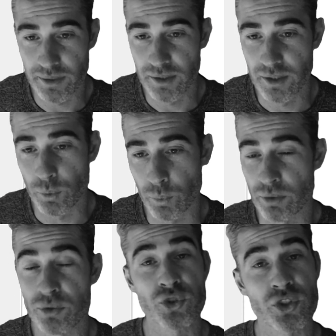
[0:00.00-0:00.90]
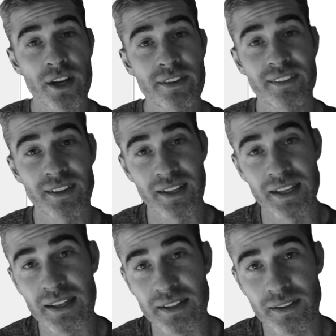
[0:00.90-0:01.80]
we're just
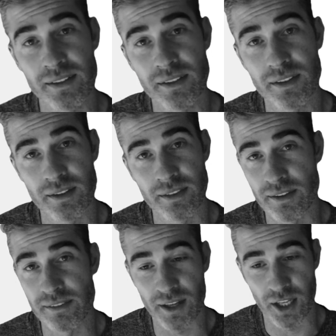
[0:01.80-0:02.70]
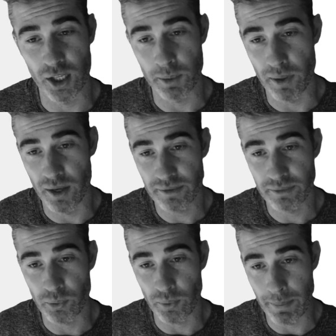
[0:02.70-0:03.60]
in this dialog box,
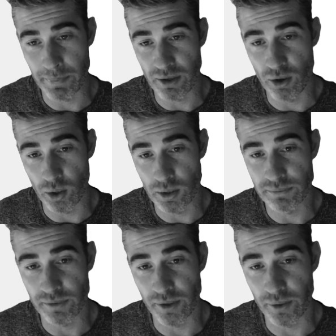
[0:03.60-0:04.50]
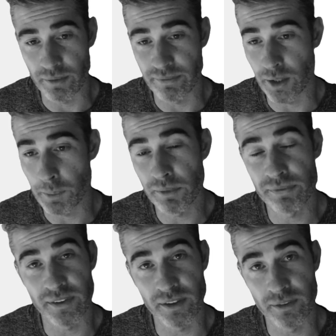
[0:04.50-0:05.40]
grabbing all of our available
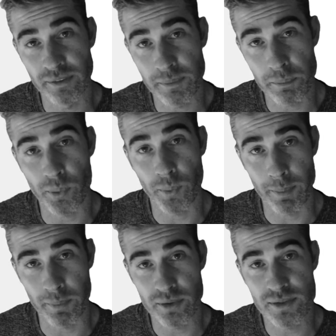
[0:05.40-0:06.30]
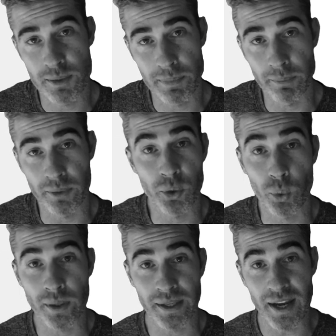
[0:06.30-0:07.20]
fields and parameters to be able to
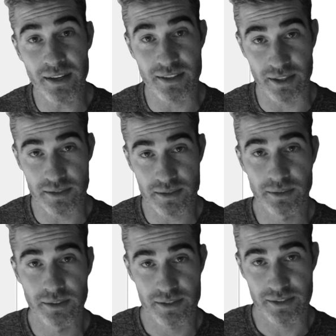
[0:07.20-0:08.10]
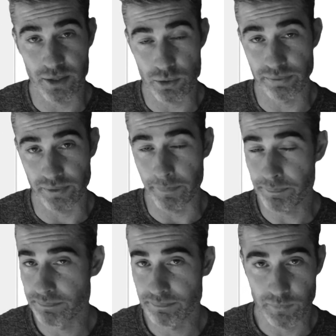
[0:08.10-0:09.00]
create this schedule from.
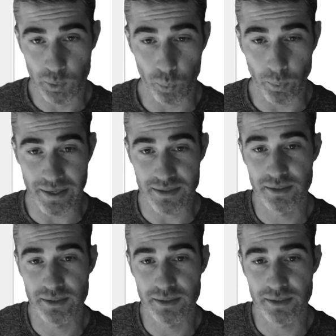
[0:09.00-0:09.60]
Great.